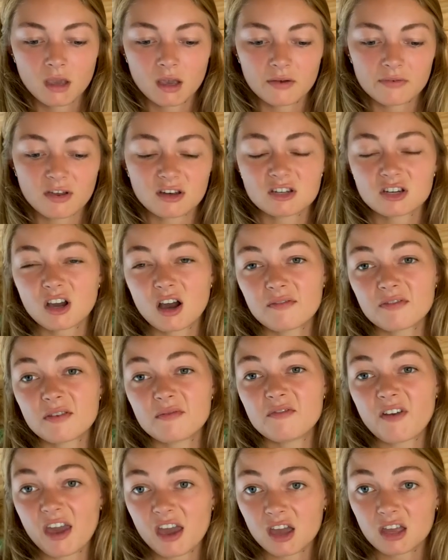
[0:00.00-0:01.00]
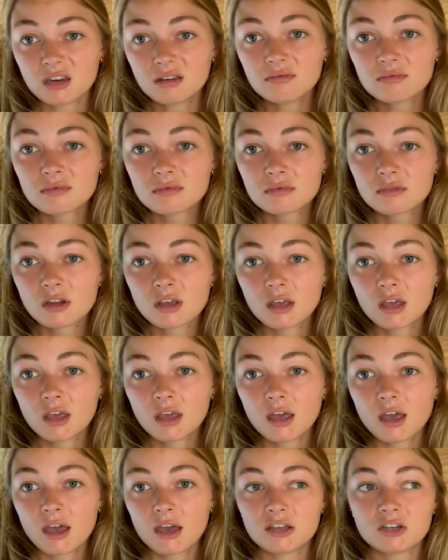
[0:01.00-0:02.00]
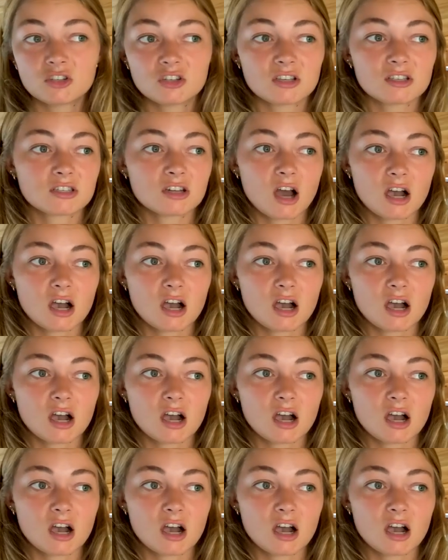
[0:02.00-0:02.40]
if I took off the van and just